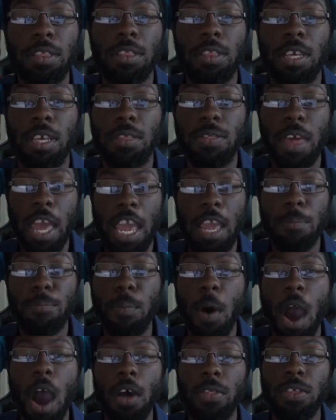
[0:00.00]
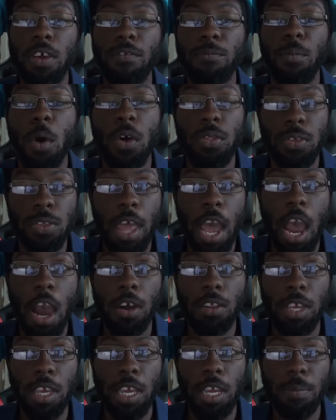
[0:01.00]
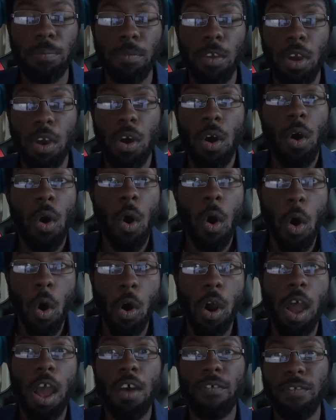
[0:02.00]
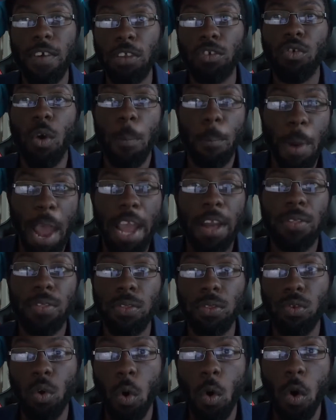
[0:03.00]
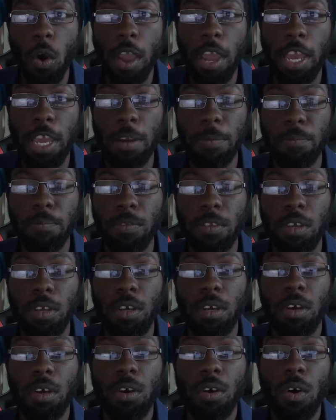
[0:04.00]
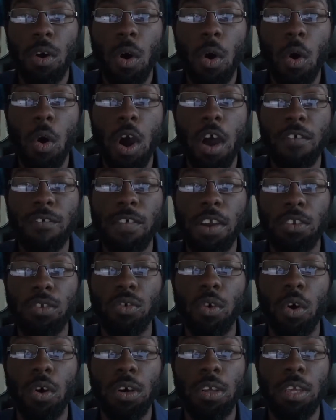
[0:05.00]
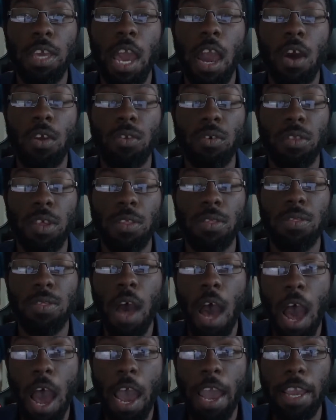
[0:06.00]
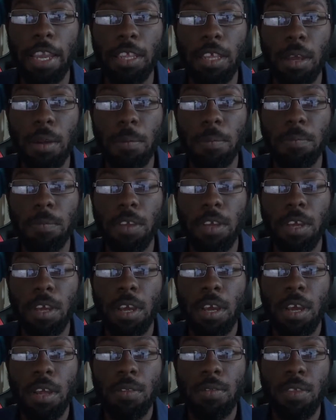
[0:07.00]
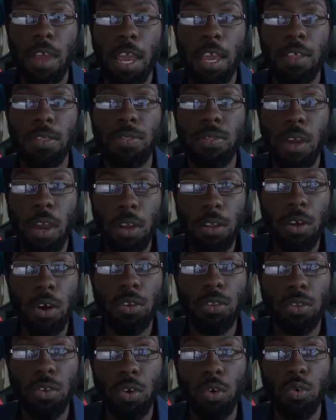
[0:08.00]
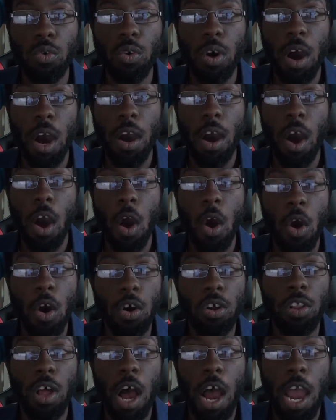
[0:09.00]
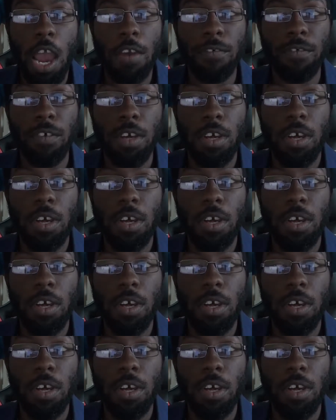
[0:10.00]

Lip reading: the same positive personality or a fictional backstory or a fictional character design that is similar to Hololive